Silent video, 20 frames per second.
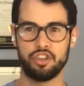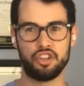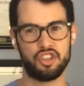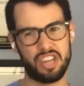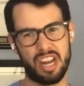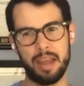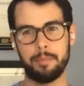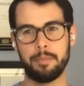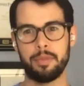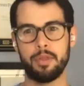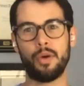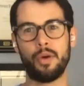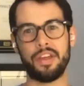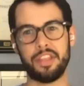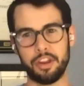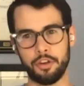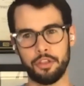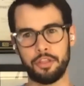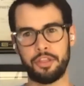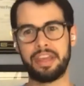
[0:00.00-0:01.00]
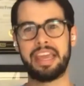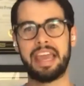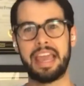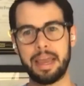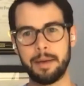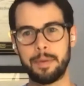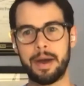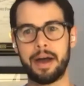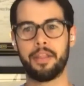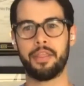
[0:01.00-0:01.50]
shape the way that you're thinking
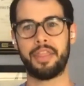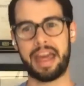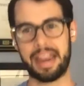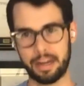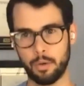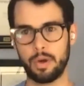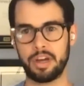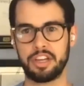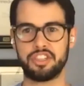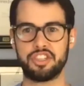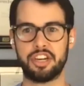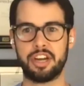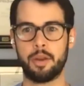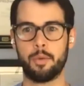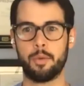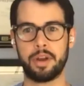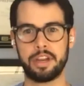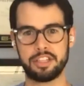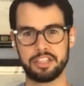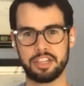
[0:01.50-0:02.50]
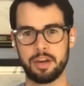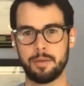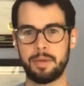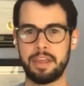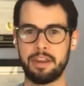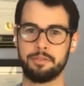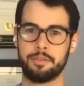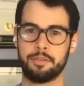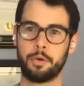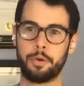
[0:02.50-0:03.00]
about that question and what it's going to
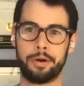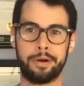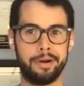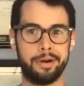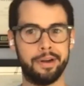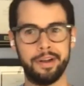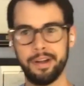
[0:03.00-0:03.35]
mean for